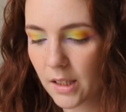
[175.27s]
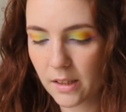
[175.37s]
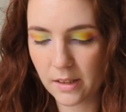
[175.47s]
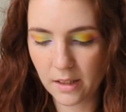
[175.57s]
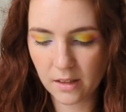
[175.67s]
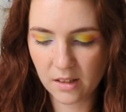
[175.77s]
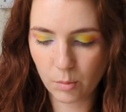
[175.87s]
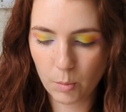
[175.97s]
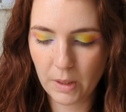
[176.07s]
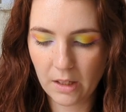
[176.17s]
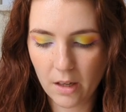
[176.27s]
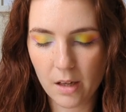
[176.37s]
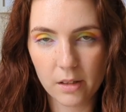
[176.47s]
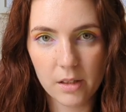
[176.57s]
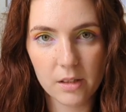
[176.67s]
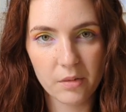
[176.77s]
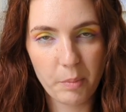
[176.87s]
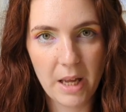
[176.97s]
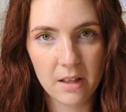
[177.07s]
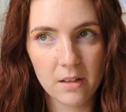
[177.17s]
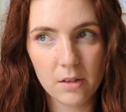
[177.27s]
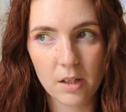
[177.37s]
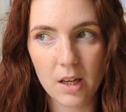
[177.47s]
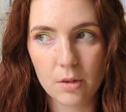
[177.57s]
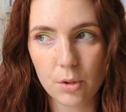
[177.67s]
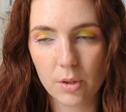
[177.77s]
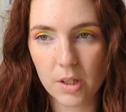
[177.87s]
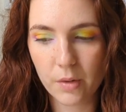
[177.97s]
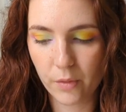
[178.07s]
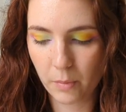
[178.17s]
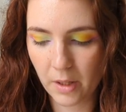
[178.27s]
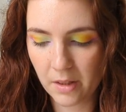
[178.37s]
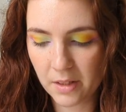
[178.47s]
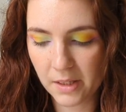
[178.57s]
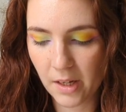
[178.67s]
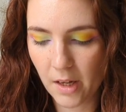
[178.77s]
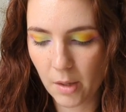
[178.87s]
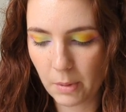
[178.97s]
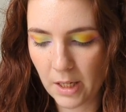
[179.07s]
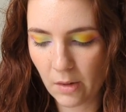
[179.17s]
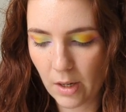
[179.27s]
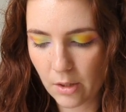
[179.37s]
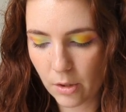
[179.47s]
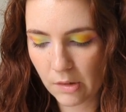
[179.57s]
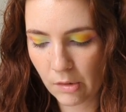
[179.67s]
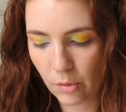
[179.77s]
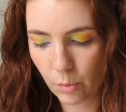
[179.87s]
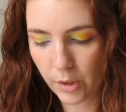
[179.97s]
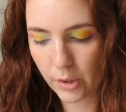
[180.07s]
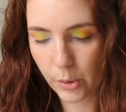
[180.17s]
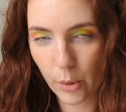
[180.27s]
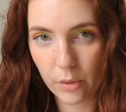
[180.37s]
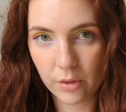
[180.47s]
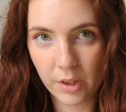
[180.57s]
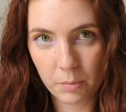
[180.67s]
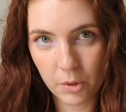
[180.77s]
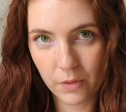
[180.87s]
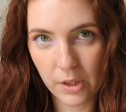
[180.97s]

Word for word: consider swapping colors of pen to kind of show the different months but now I just know what the total number of